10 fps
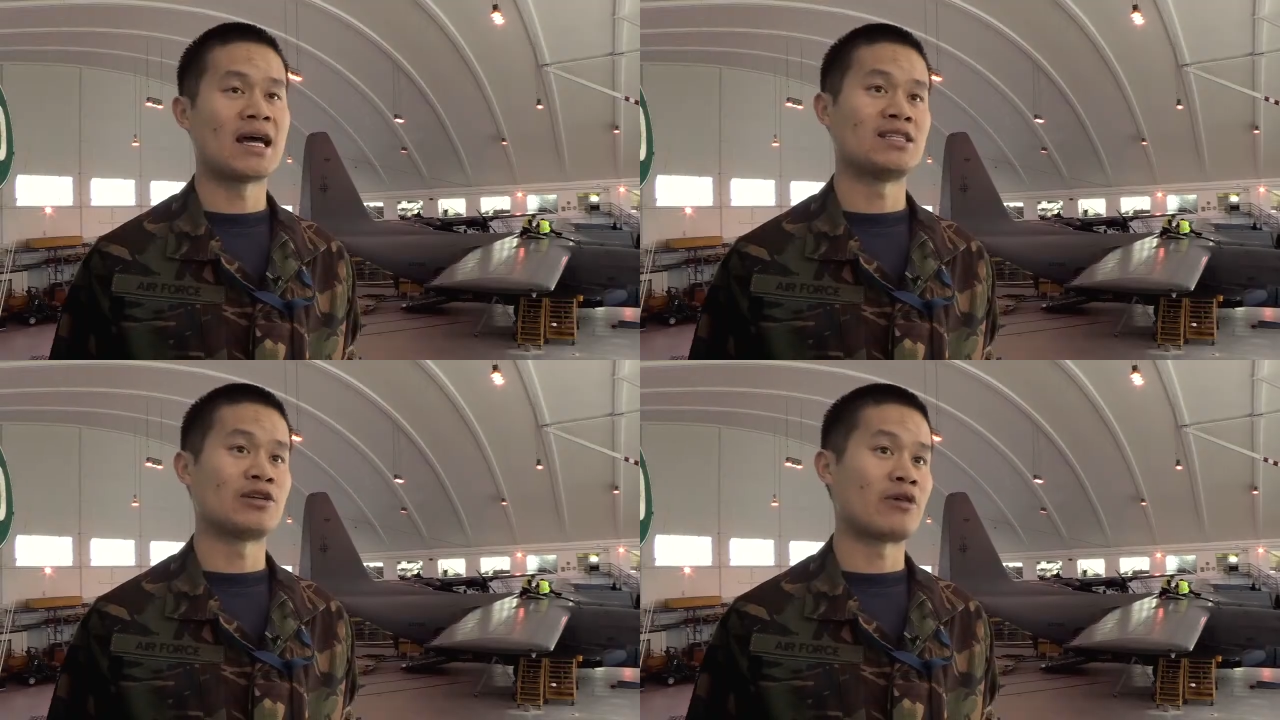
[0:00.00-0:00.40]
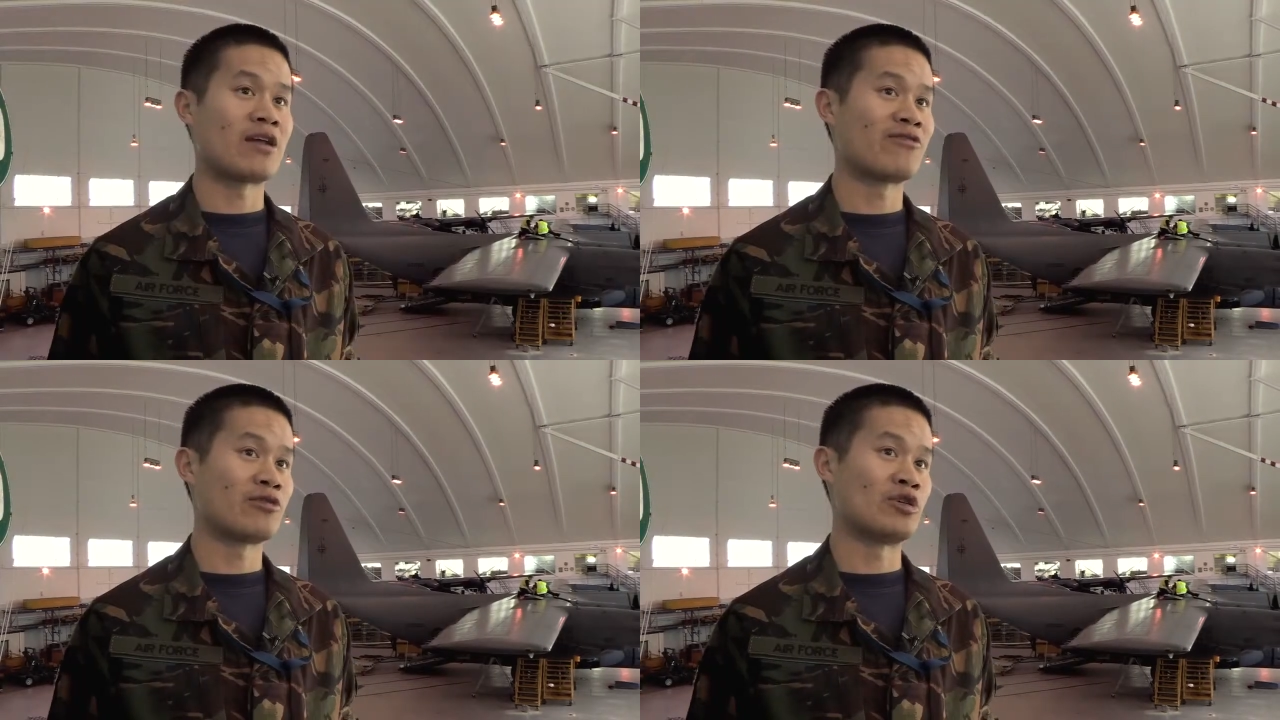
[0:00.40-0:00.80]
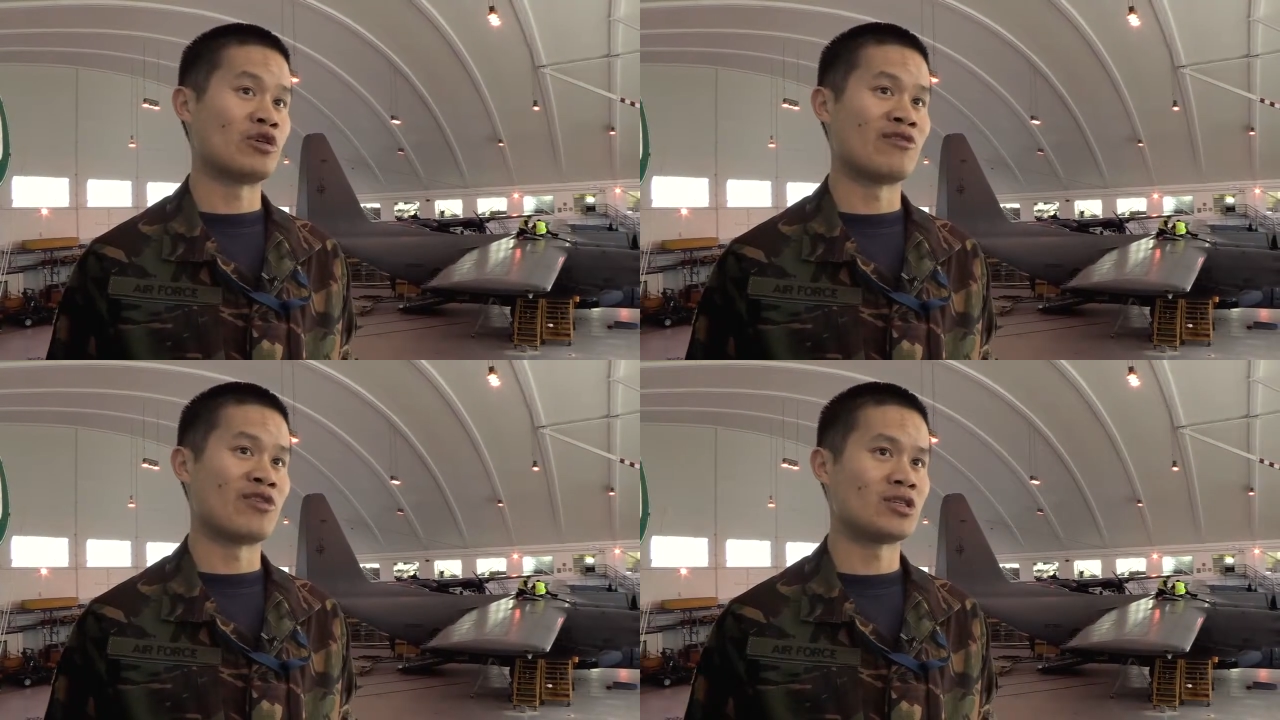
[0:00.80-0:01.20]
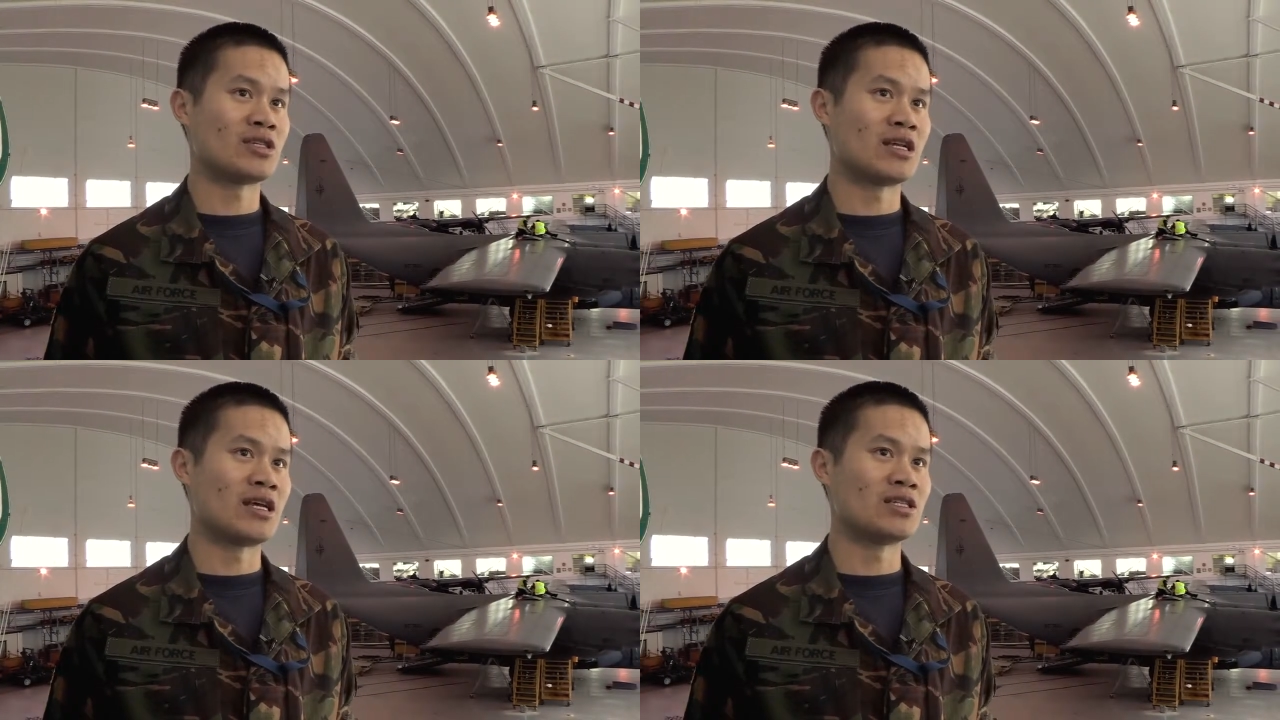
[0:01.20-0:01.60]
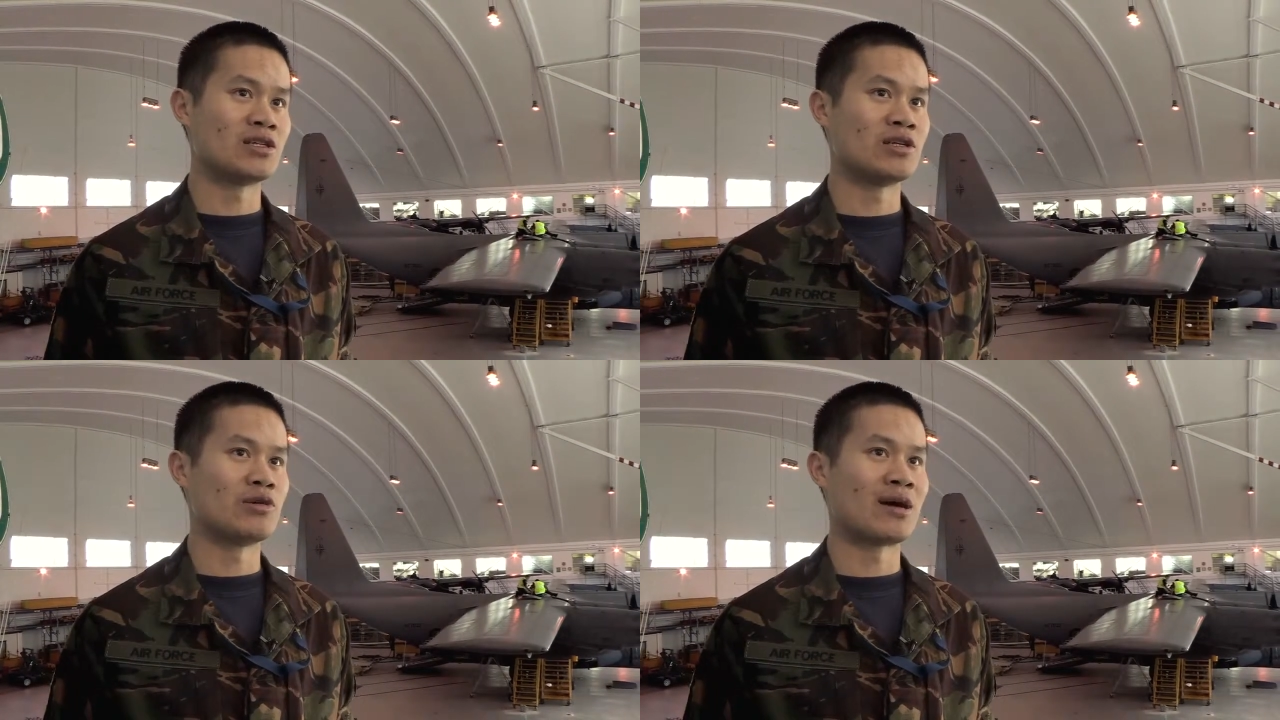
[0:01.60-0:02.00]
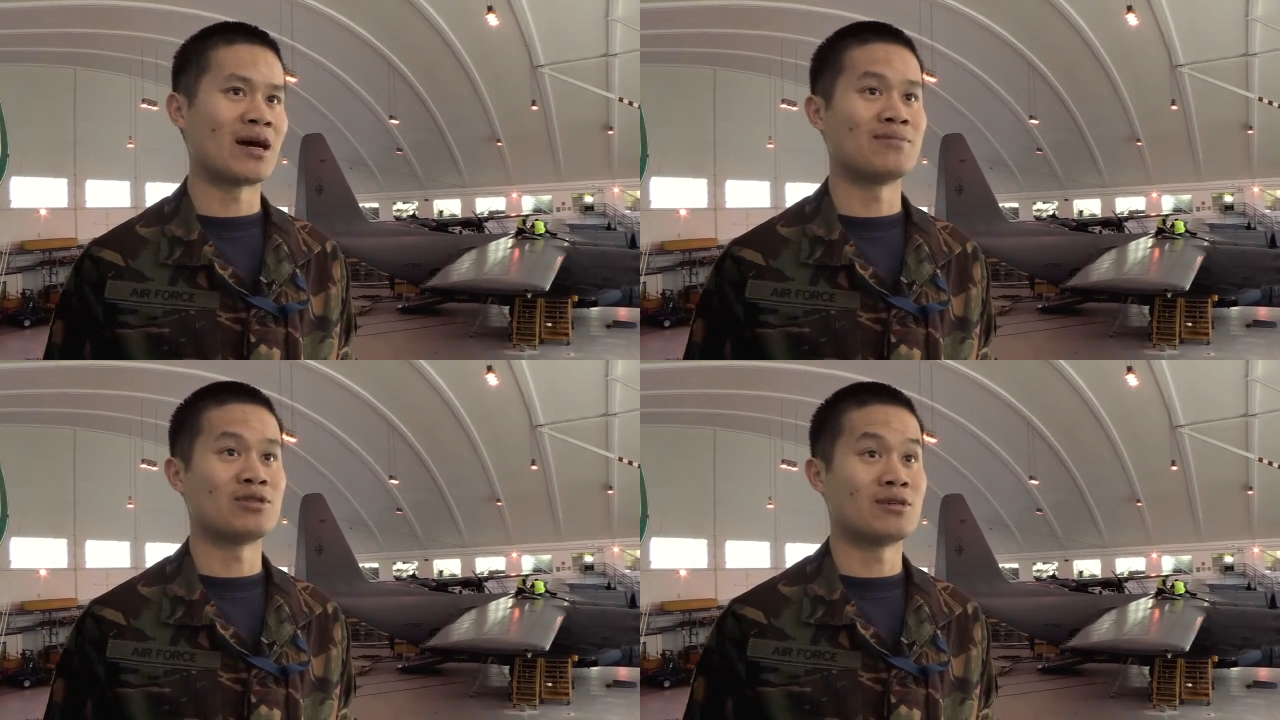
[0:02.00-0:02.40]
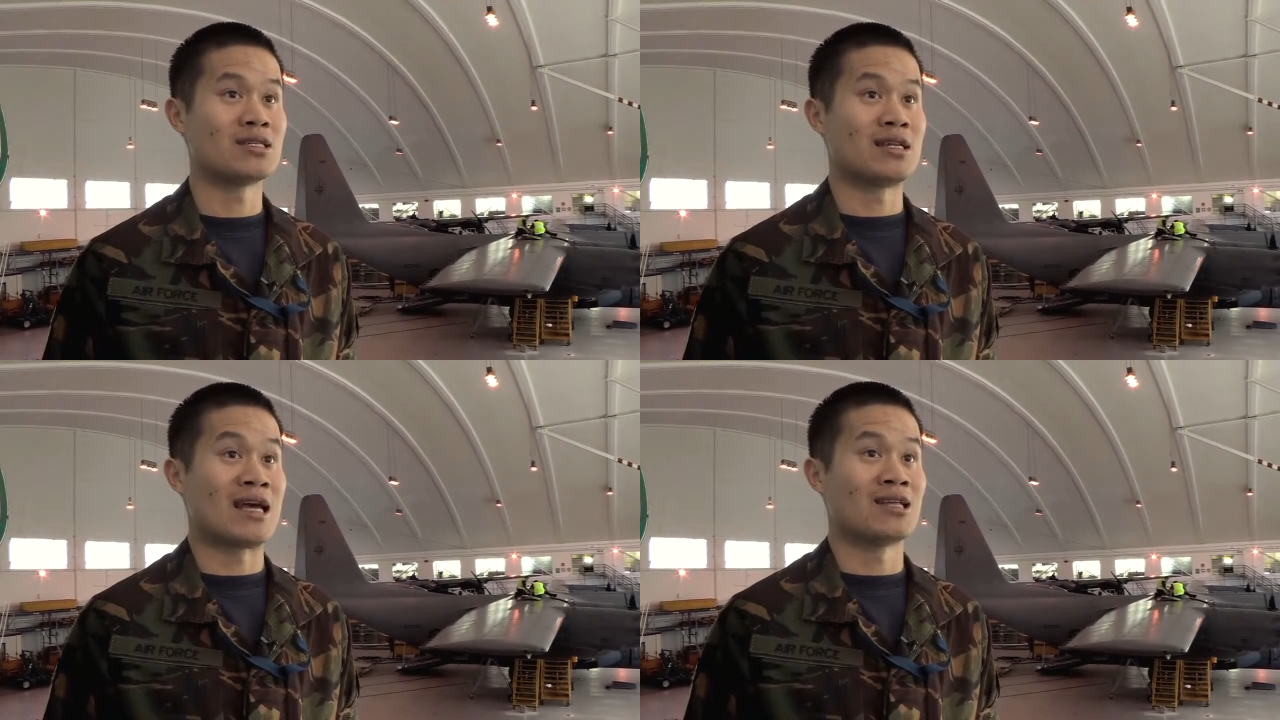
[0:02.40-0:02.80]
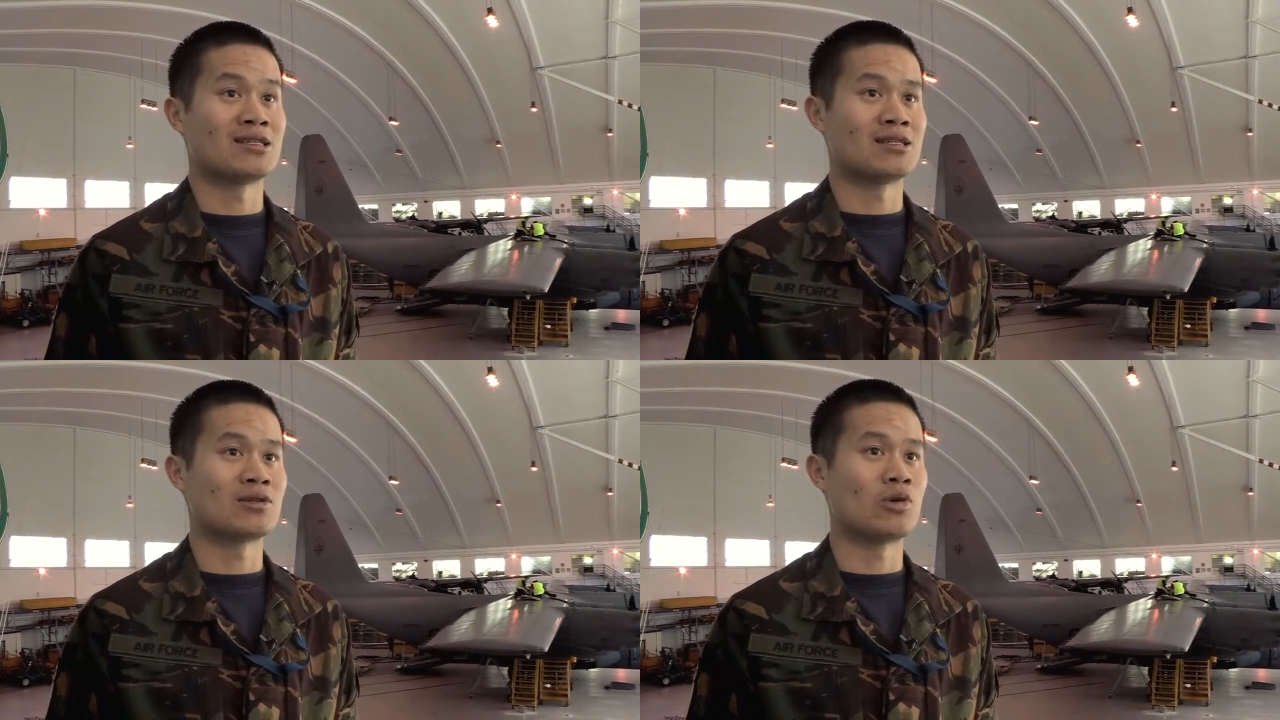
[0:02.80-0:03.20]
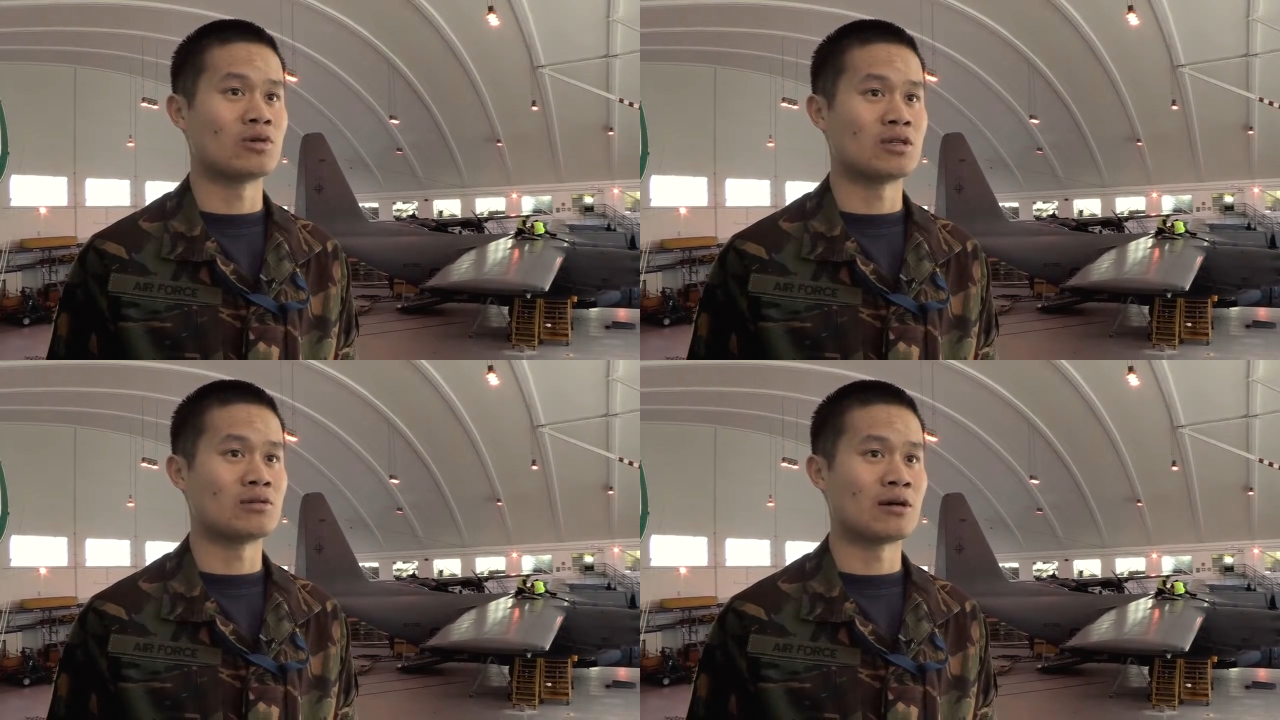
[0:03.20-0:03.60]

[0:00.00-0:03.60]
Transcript: and uh, to Cranfield University to do a um, stress analysis course